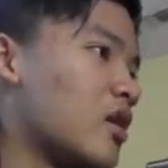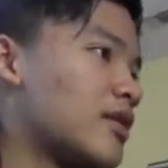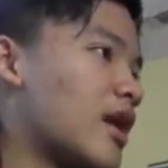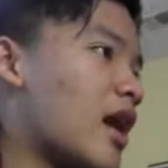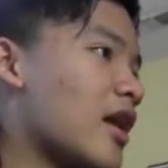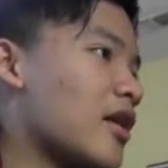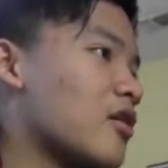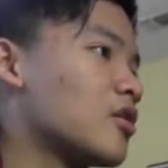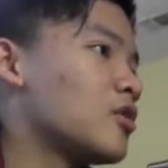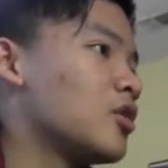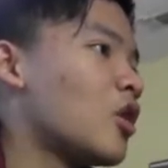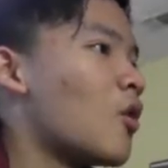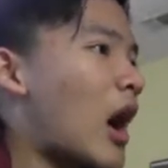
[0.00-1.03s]
And then
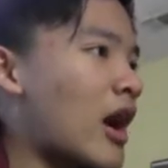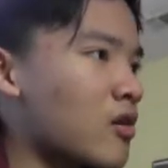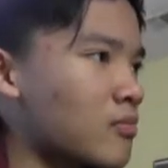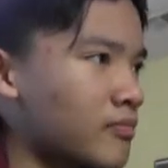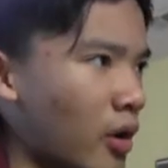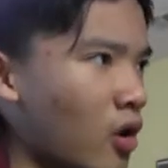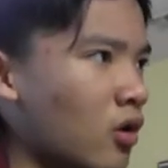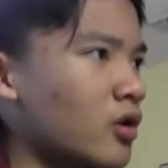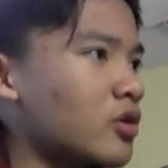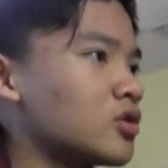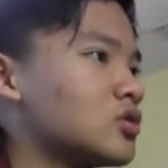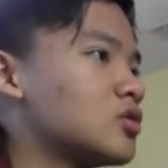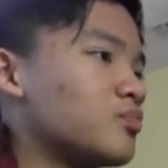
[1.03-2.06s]
iron, iron
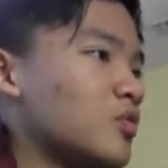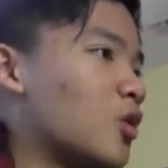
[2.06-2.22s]
bars.